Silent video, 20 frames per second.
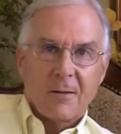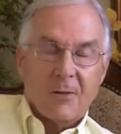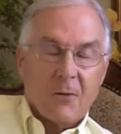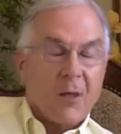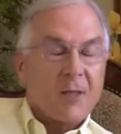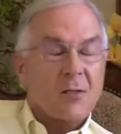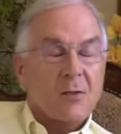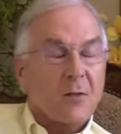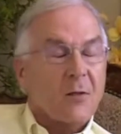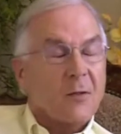
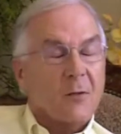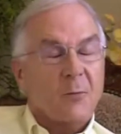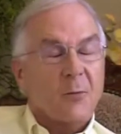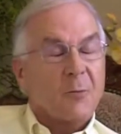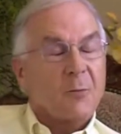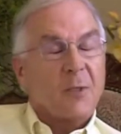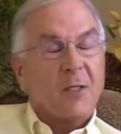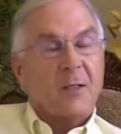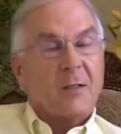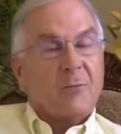So I started
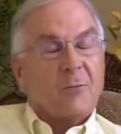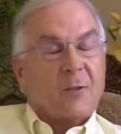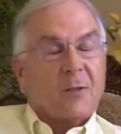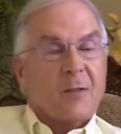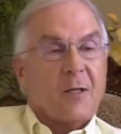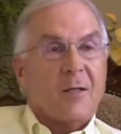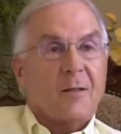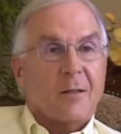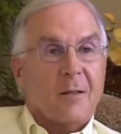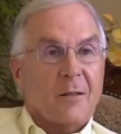with me,
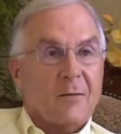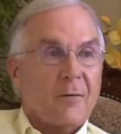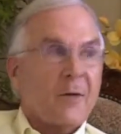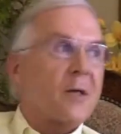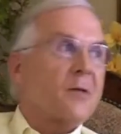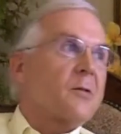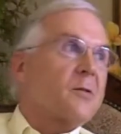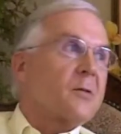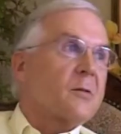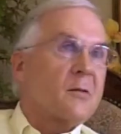with nothing. In
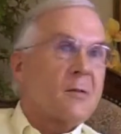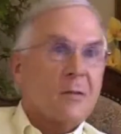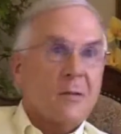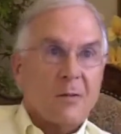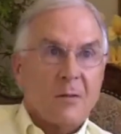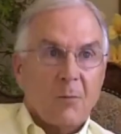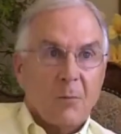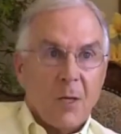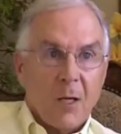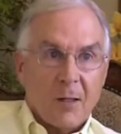fact, just
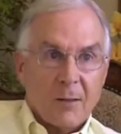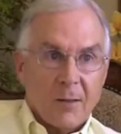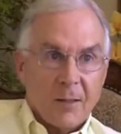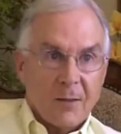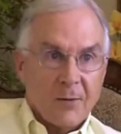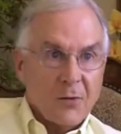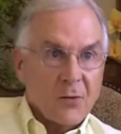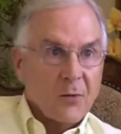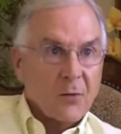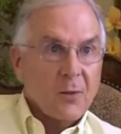a block
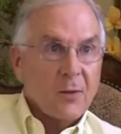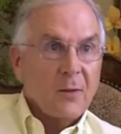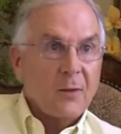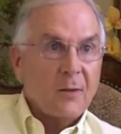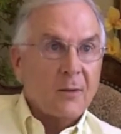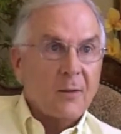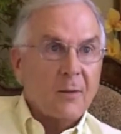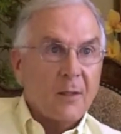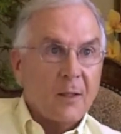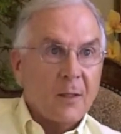down the street
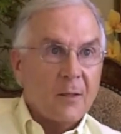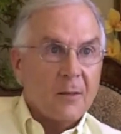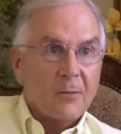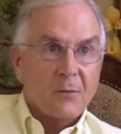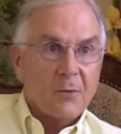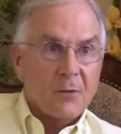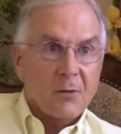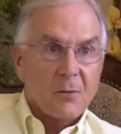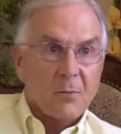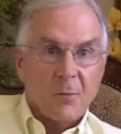here,
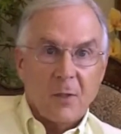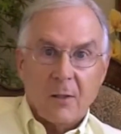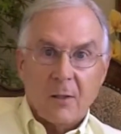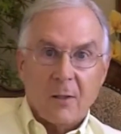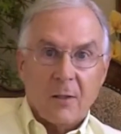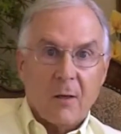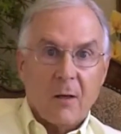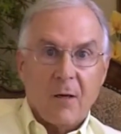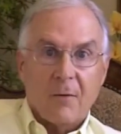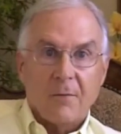it was just
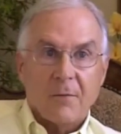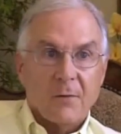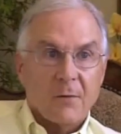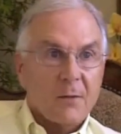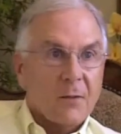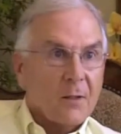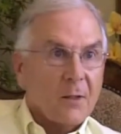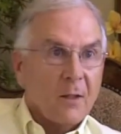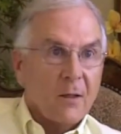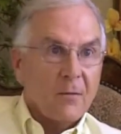me in an
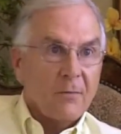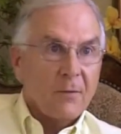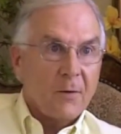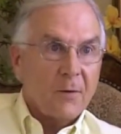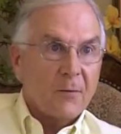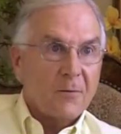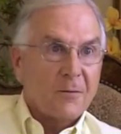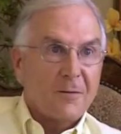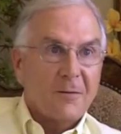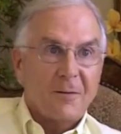office and a
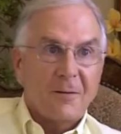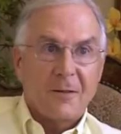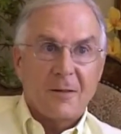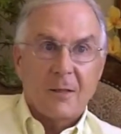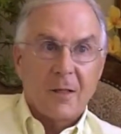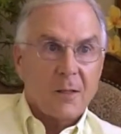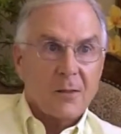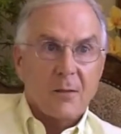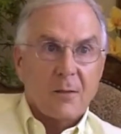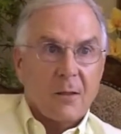telephone.
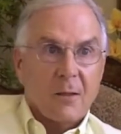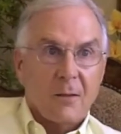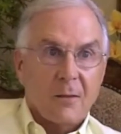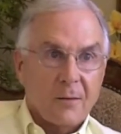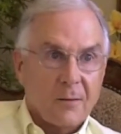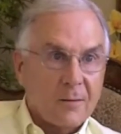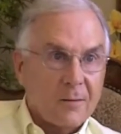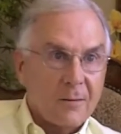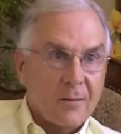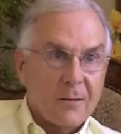And I
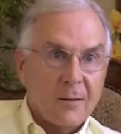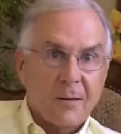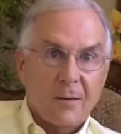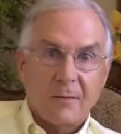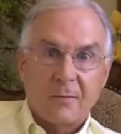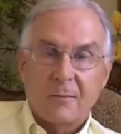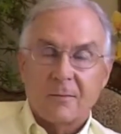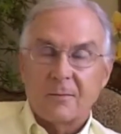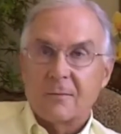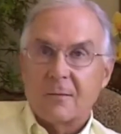started,
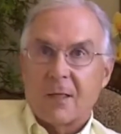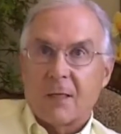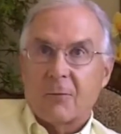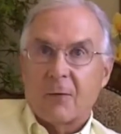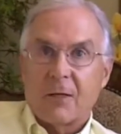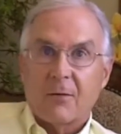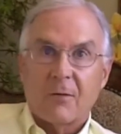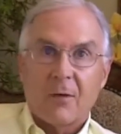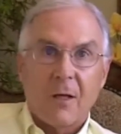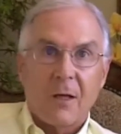and
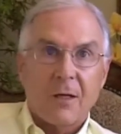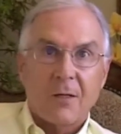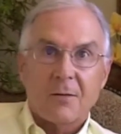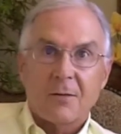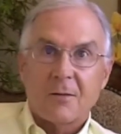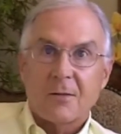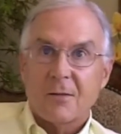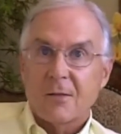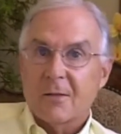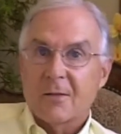now we have
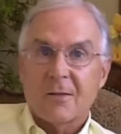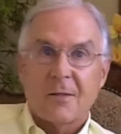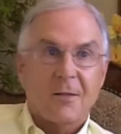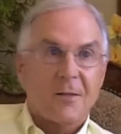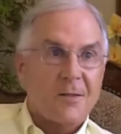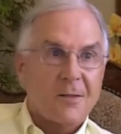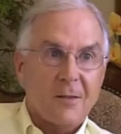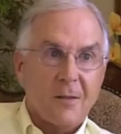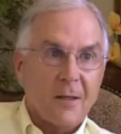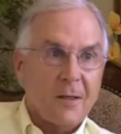clients in
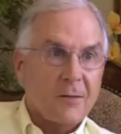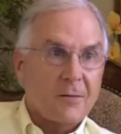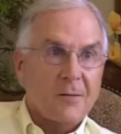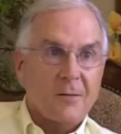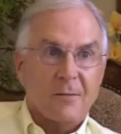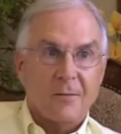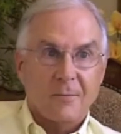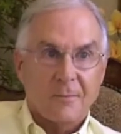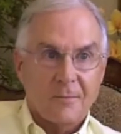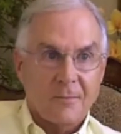16
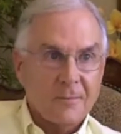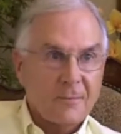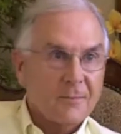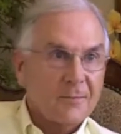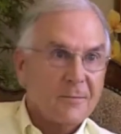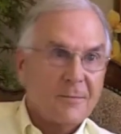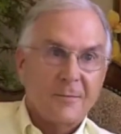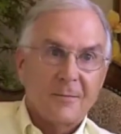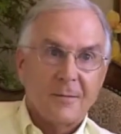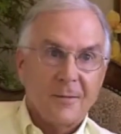states and
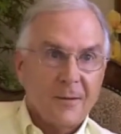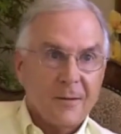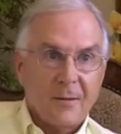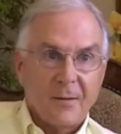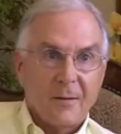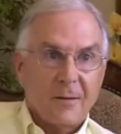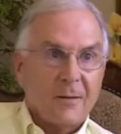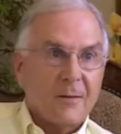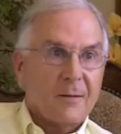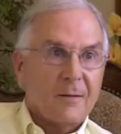
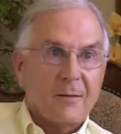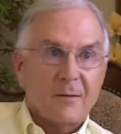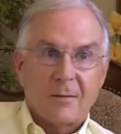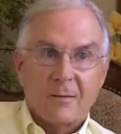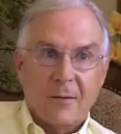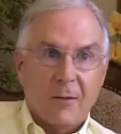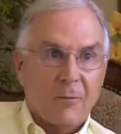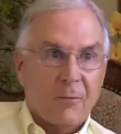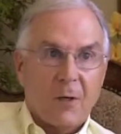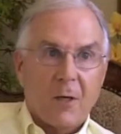
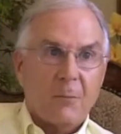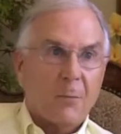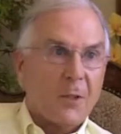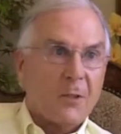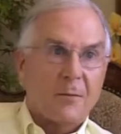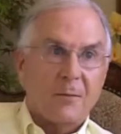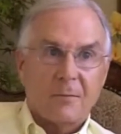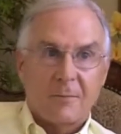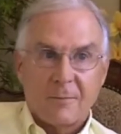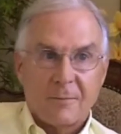a
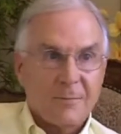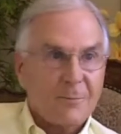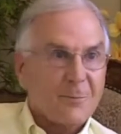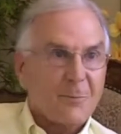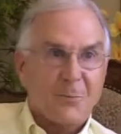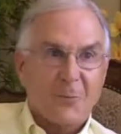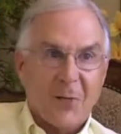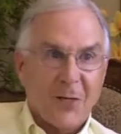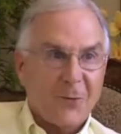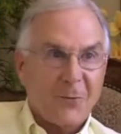rumbling
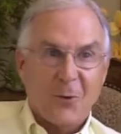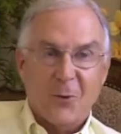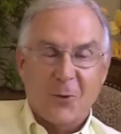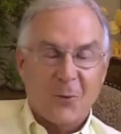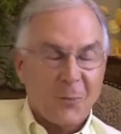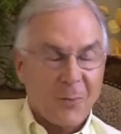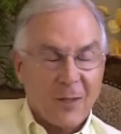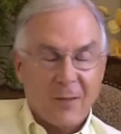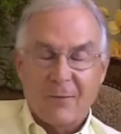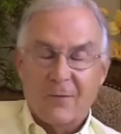
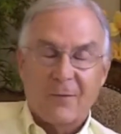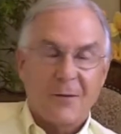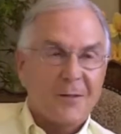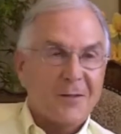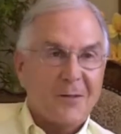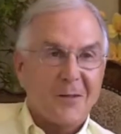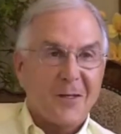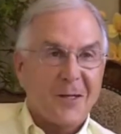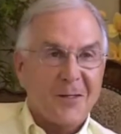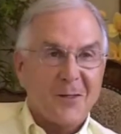payroll and
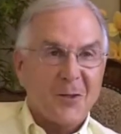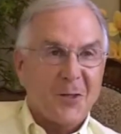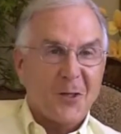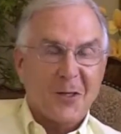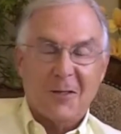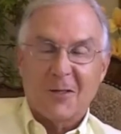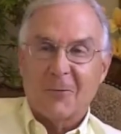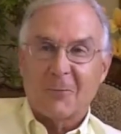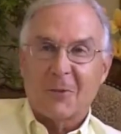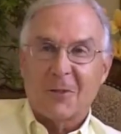benefits and
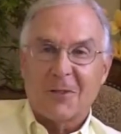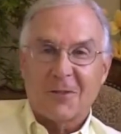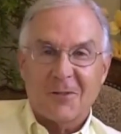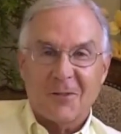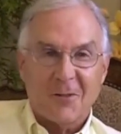HR company.